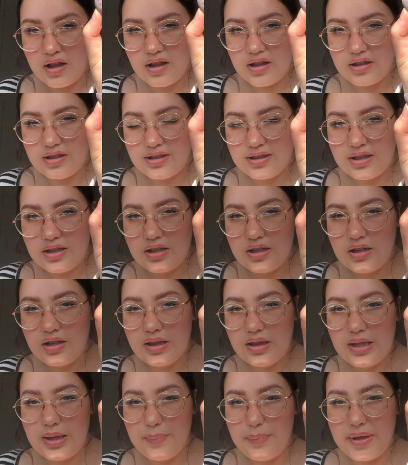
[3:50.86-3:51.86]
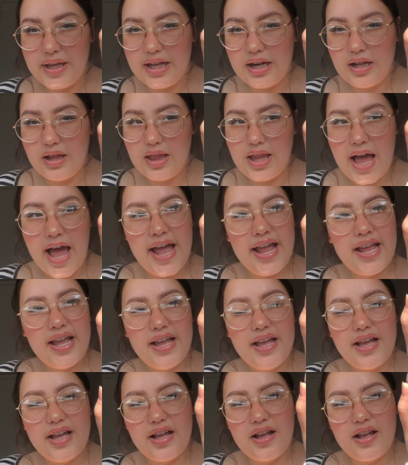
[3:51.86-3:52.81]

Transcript: This little lapidolite.